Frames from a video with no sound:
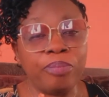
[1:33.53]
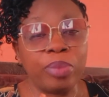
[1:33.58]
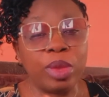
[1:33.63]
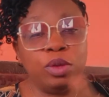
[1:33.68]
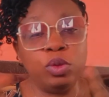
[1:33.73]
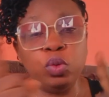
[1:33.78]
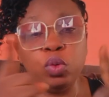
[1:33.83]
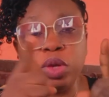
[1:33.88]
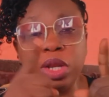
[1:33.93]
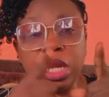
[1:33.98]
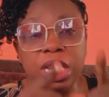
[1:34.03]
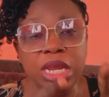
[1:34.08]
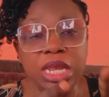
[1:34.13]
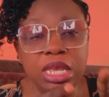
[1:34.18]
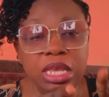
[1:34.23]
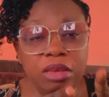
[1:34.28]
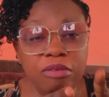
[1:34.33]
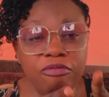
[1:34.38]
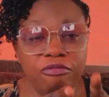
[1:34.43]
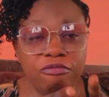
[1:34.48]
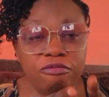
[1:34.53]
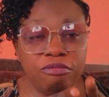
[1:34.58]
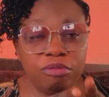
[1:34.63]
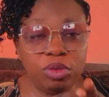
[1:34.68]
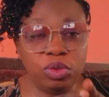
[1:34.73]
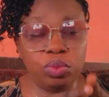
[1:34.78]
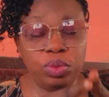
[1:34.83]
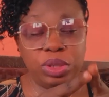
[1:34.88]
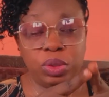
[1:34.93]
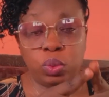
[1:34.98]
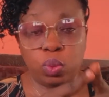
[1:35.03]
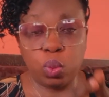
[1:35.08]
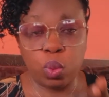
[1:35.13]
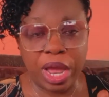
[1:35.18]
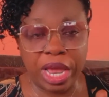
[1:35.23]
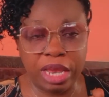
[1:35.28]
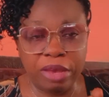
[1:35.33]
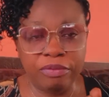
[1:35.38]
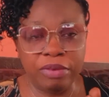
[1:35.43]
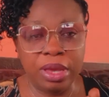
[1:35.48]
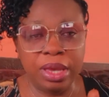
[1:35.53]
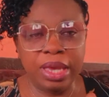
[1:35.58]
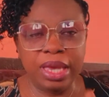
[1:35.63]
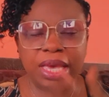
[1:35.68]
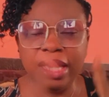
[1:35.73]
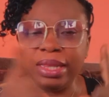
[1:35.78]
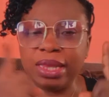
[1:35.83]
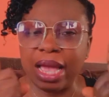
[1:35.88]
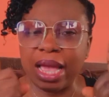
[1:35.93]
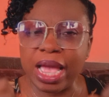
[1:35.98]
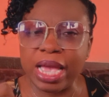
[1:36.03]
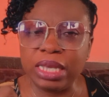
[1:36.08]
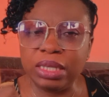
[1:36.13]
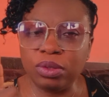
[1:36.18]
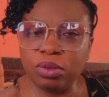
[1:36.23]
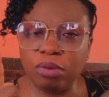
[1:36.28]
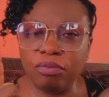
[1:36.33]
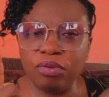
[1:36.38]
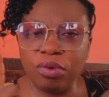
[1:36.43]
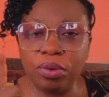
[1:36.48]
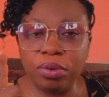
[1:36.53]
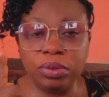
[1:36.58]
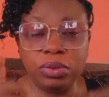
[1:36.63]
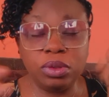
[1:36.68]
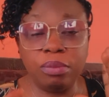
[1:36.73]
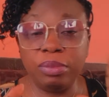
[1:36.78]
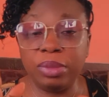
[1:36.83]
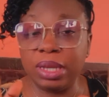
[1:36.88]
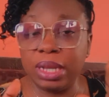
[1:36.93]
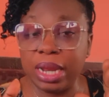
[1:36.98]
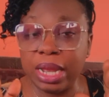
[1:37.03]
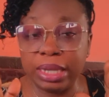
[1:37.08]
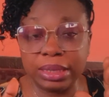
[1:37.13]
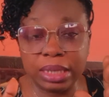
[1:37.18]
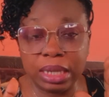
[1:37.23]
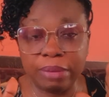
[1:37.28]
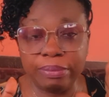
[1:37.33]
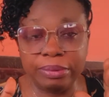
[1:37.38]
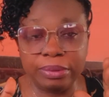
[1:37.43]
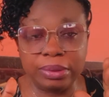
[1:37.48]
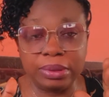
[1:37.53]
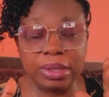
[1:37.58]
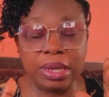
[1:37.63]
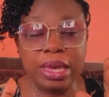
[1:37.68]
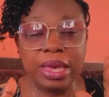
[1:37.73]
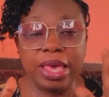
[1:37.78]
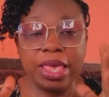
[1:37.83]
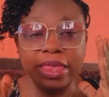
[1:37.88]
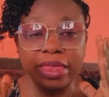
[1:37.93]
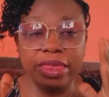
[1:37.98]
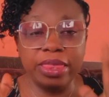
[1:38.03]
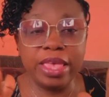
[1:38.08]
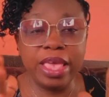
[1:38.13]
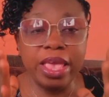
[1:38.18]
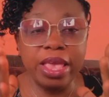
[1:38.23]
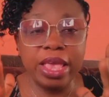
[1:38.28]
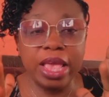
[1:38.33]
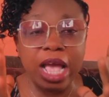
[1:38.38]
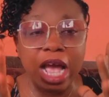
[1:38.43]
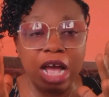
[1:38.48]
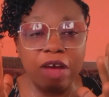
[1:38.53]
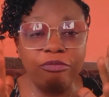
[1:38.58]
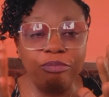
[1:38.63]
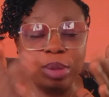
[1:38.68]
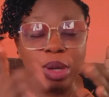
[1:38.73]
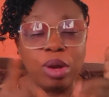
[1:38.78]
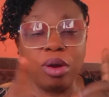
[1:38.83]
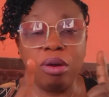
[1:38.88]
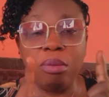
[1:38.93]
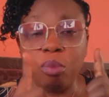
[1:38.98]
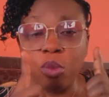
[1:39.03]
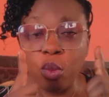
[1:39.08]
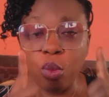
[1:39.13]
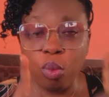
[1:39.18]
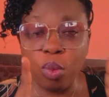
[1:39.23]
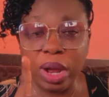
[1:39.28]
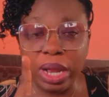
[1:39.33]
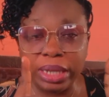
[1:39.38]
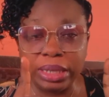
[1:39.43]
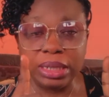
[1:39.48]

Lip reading: to cleave to his wife, in the eyes of God something has happened. They have become one.